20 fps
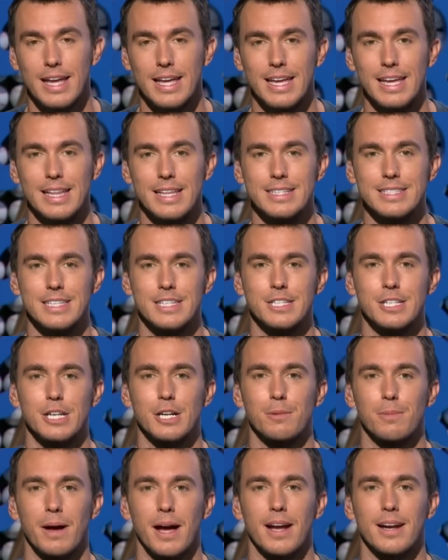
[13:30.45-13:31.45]
you listen to
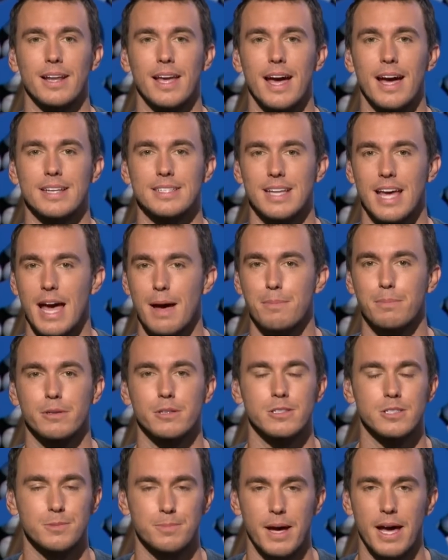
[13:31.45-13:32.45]
your podcast
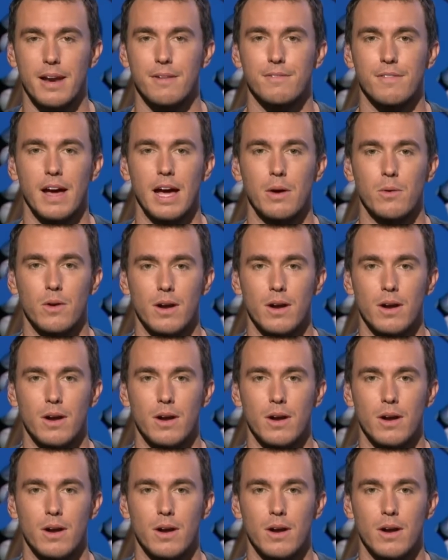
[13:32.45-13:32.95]
apple spotify